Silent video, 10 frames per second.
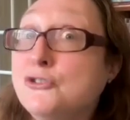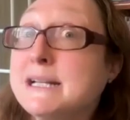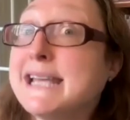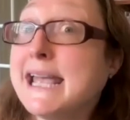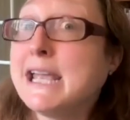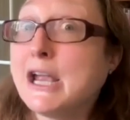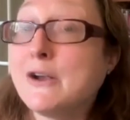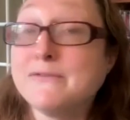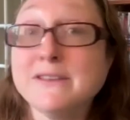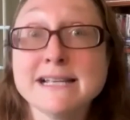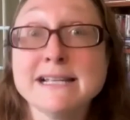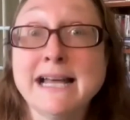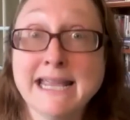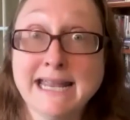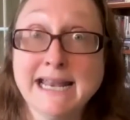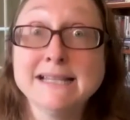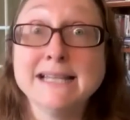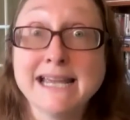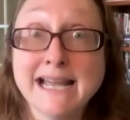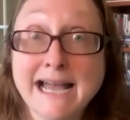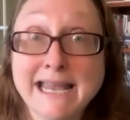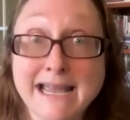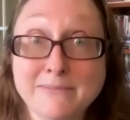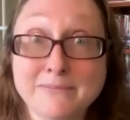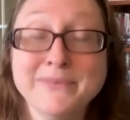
you to take care of this client like I am."